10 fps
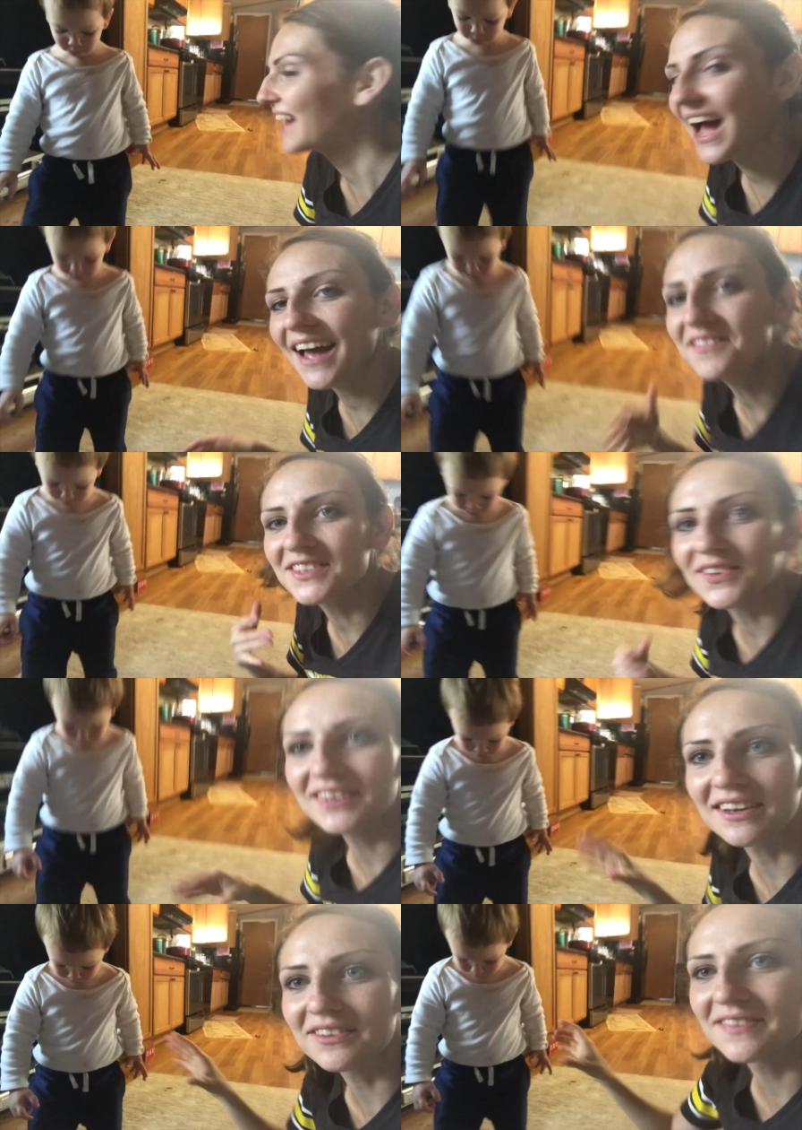I'm so
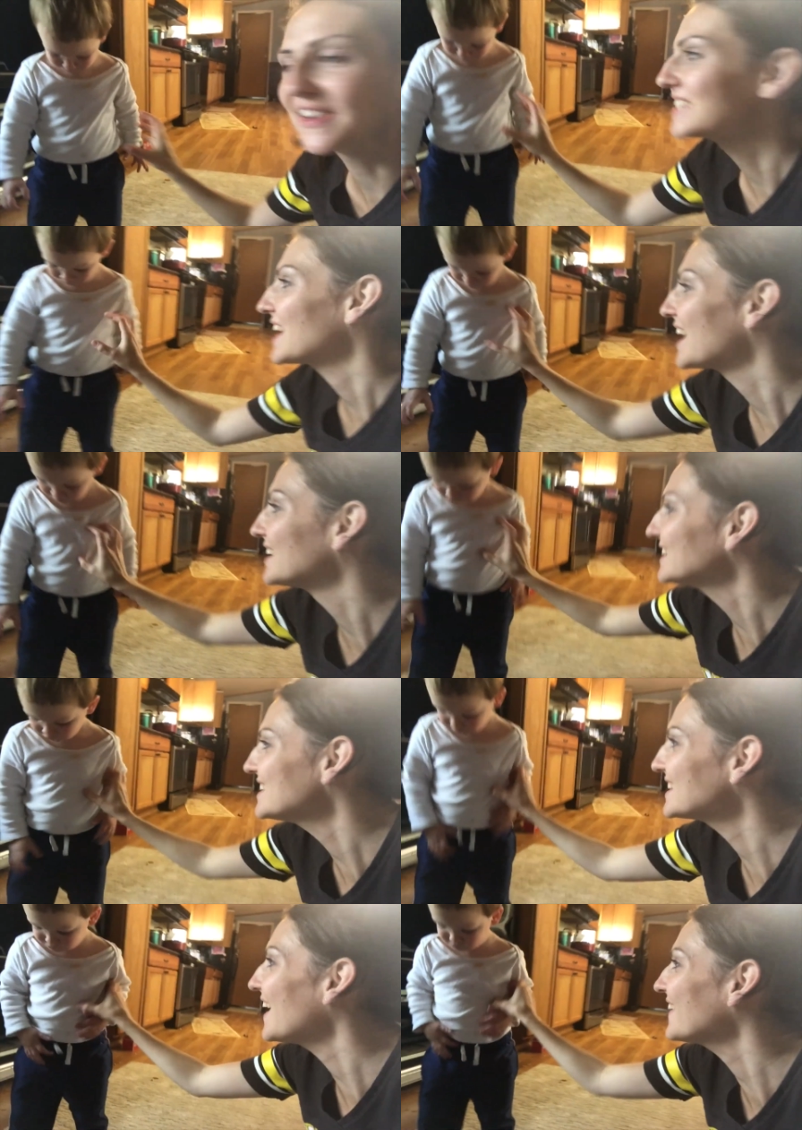in love with my child.
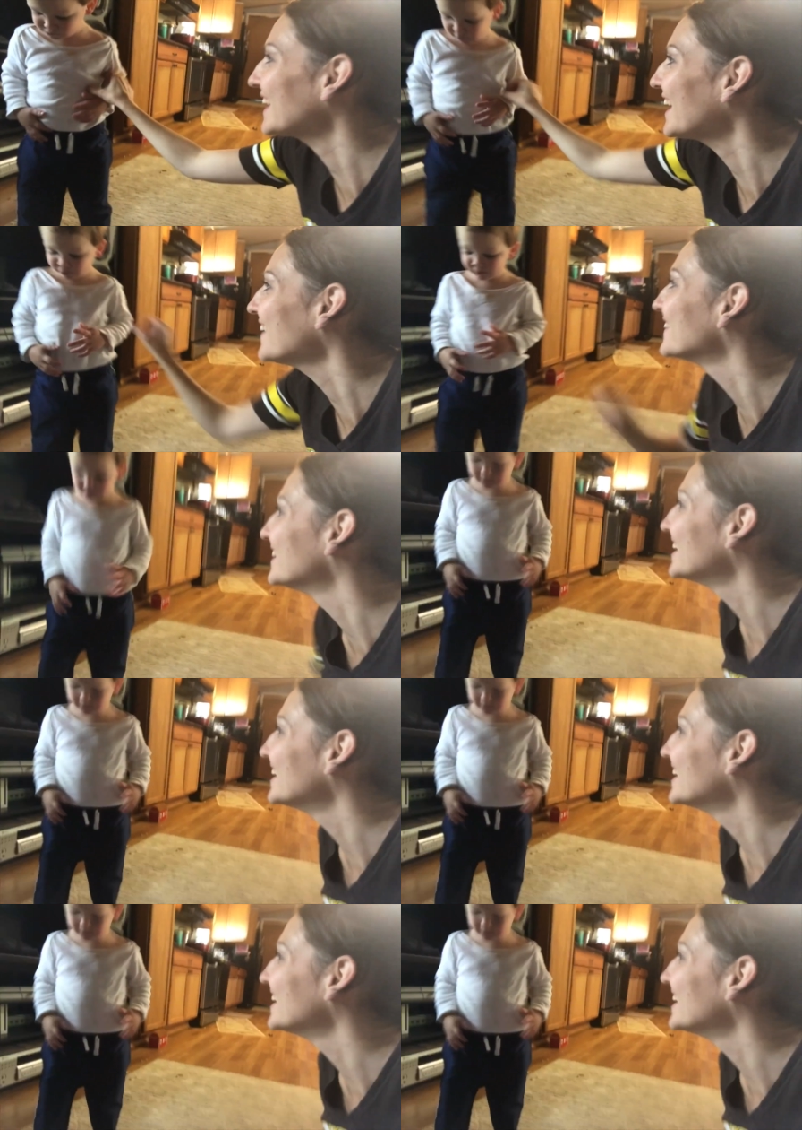He's so cute.